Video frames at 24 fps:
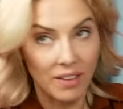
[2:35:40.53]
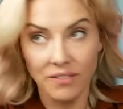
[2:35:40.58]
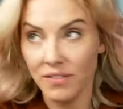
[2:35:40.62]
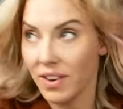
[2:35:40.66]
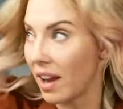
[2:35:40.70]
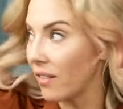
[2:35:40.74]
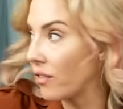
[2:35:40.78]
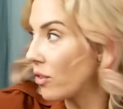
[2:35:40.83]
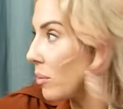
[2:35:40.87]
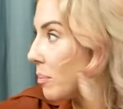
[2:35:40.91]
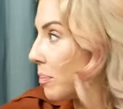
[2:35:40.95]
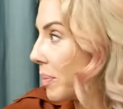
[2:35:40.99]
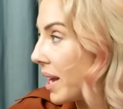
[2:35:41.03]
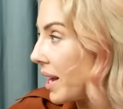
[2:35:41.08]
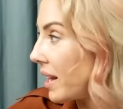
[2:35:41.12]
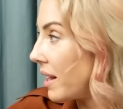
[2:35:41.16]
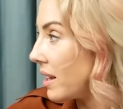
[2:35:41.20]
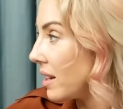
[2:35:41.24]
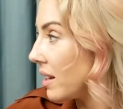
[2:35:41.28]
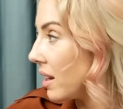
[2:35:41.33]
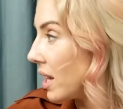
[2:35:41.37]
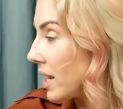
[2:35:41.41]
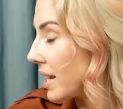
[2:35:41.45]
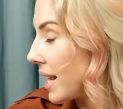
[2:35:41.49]
I've never
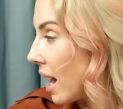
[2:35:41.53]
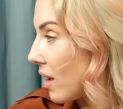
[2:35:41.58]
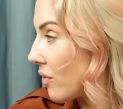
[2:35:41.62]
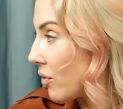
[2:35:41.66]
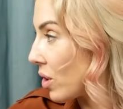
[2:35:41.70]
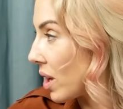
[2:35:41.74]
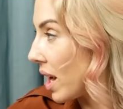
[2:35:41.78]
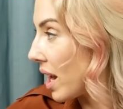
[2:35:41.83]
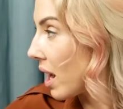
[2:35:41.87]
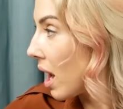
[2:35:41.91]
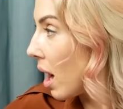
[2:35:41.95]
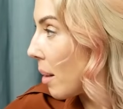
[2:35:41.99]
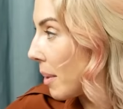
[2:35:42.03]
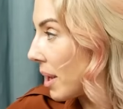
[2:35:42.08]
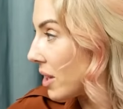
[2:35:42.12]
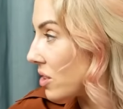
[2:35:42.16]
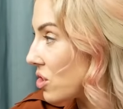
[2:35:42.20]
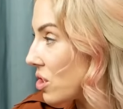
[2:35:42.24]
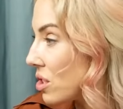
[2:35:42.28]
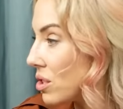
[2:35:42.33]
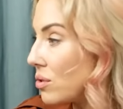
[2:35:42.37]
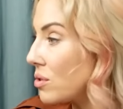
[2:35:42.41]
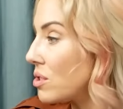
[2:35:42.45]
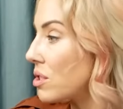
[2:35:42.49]
been in California. I come out
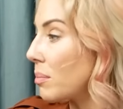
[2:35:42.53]
to do